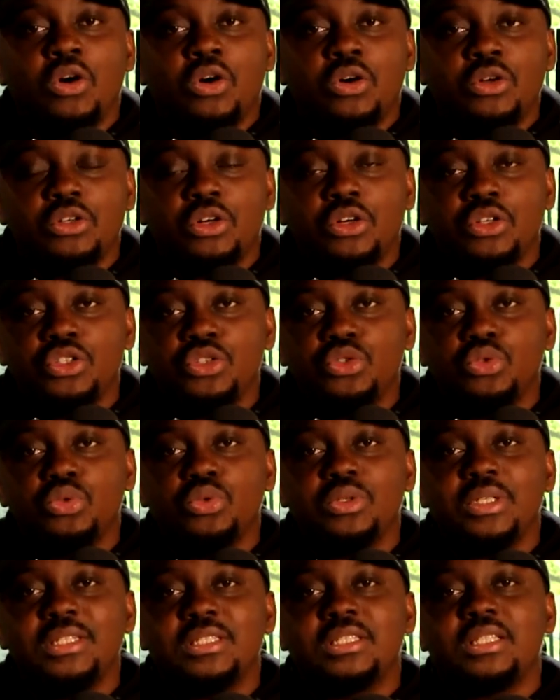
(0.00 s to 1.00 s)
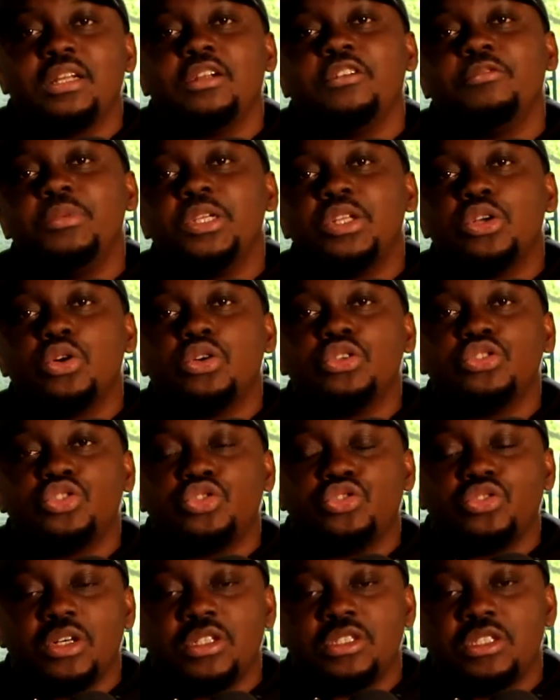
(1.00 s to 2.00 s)
on you, instead of being
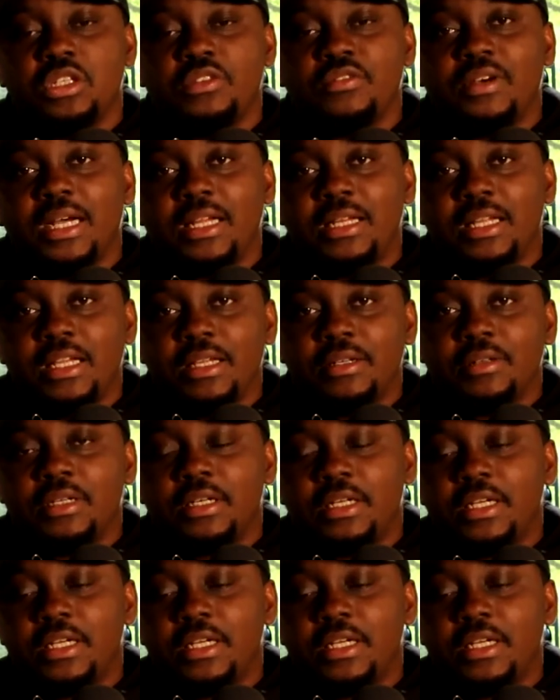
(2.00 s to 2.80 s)
constructive and